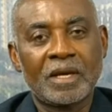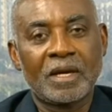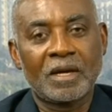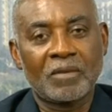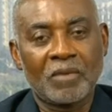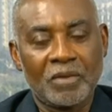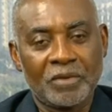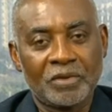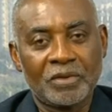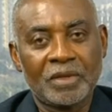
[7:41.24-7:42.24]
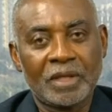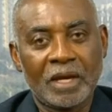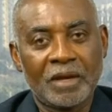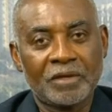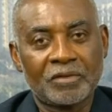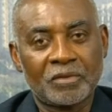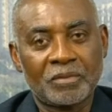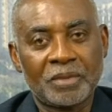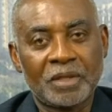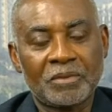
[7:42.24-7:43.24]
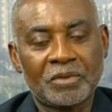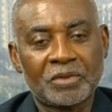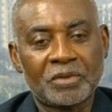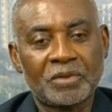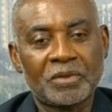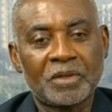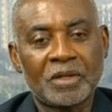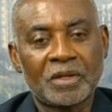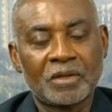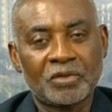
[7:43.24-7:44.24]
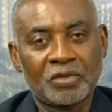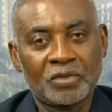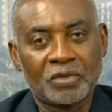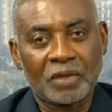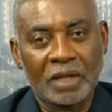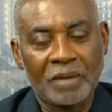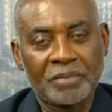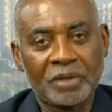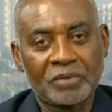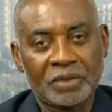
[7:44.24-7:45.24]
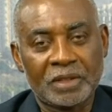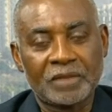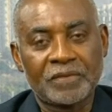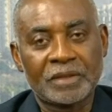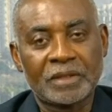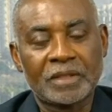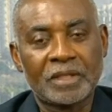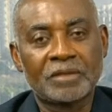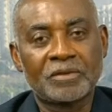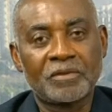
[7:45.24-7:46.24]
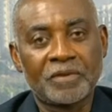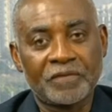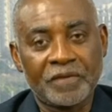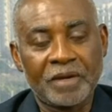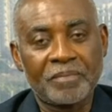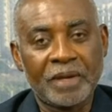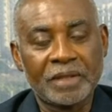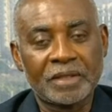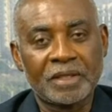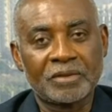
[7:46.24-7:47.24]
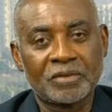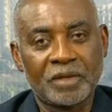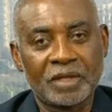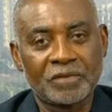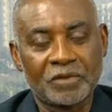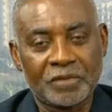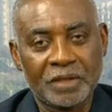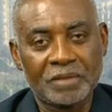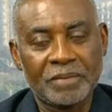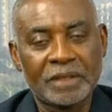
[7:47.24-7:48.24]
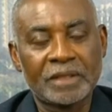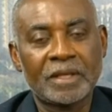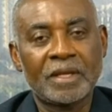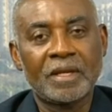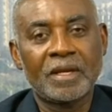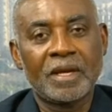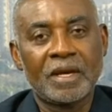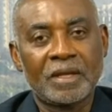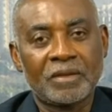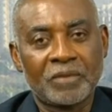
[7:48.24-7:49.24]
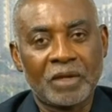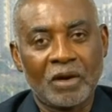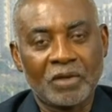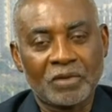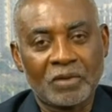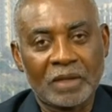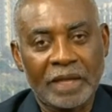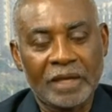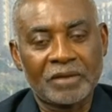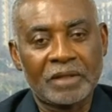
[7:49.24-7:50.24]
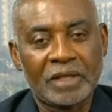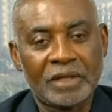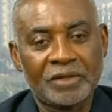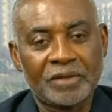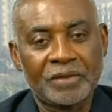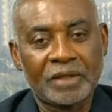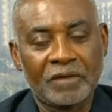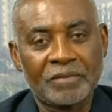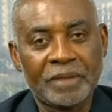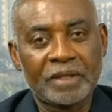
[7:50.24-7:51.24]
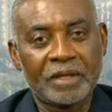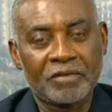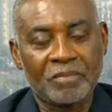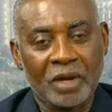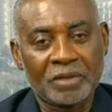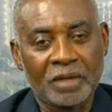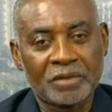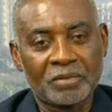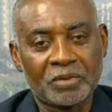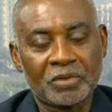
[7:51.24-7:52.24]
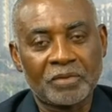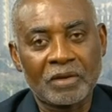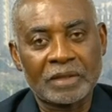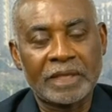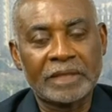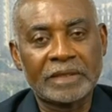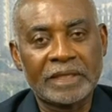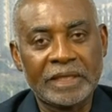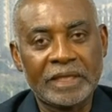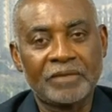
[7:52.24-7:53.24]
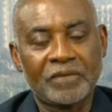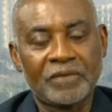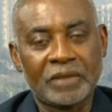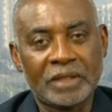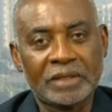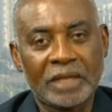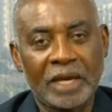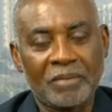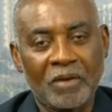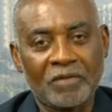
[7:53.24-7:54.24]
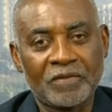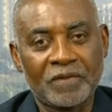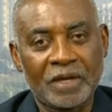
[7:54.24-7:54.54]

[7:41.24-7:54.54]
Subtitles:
What we're doing now is to be able to continue to collaborate with these physicians to refer patients to us for treatment. And we also would like the Nigerian government, if possible, to recognize the need for this type of